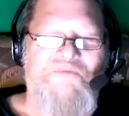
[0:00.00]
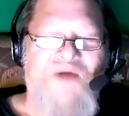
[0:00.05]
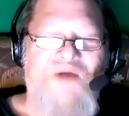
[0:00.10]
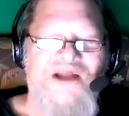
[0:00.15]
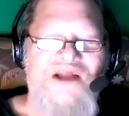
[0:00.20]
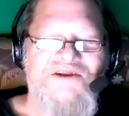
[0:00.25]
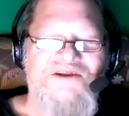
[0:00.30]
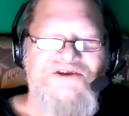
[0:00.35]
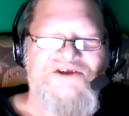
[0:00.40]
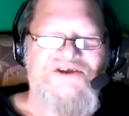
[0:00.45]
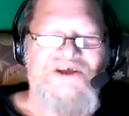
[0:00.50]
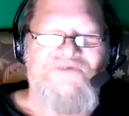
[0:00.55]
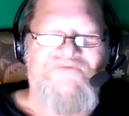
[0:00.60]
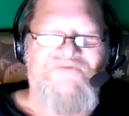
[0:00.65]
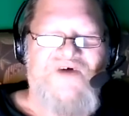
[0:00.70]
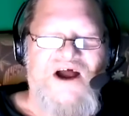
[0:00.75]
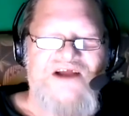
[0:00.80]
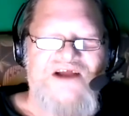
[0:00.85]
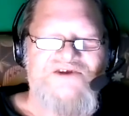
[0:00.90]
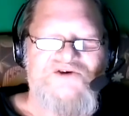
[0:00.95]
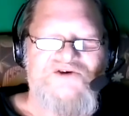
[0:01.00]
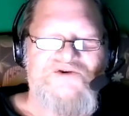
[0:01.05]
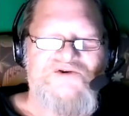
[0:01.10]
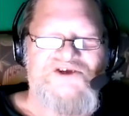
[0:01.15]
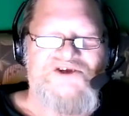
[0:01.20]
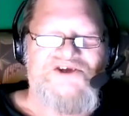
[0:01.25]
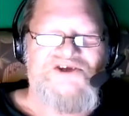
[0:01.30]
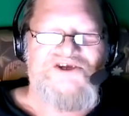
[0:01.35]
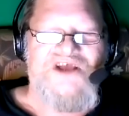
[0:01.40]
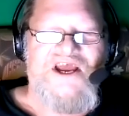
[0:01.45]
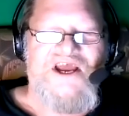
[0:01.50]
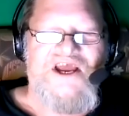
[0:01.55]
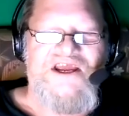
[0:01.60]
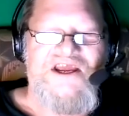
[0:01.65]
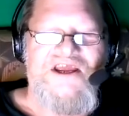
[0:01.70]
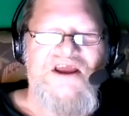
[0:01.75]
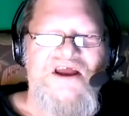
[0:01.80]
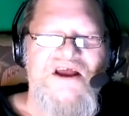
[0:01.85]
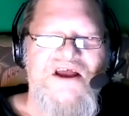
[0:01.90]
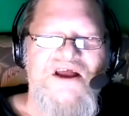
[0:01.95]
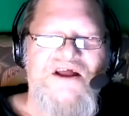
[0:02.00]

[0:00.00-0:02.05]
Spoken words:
Biden's advisors say